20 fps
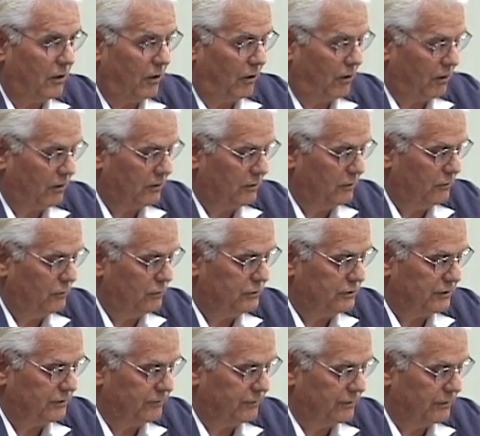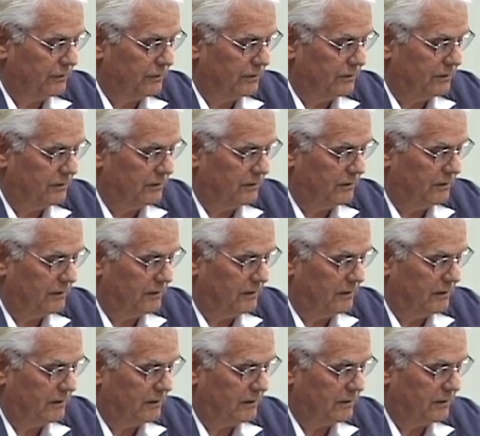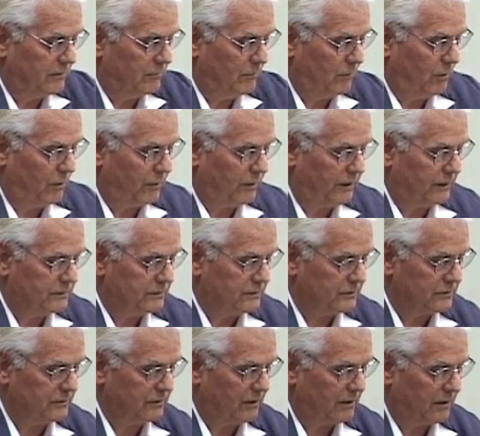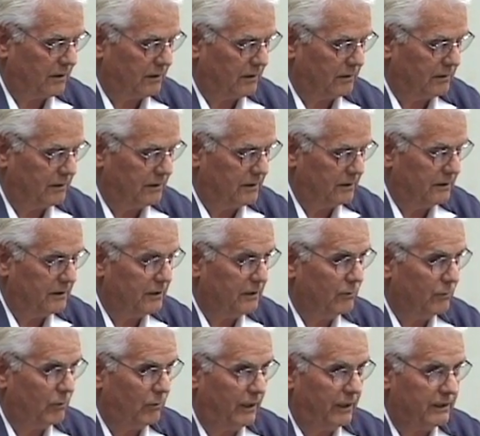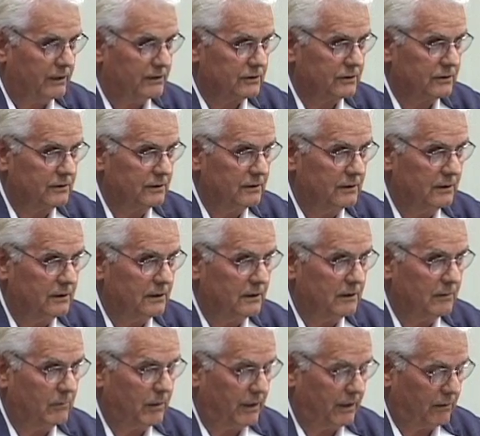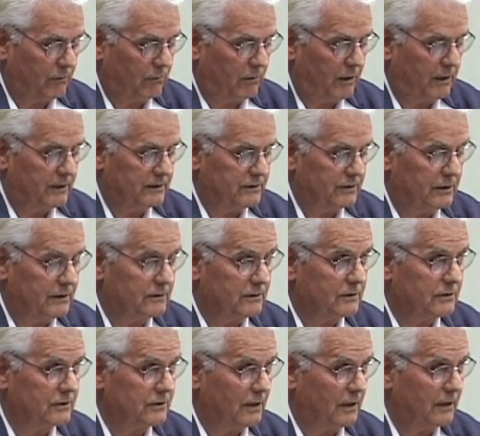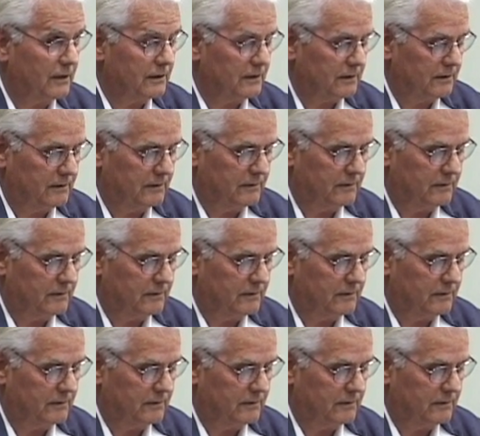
or Lucifer, the morning star erased by a rising sun.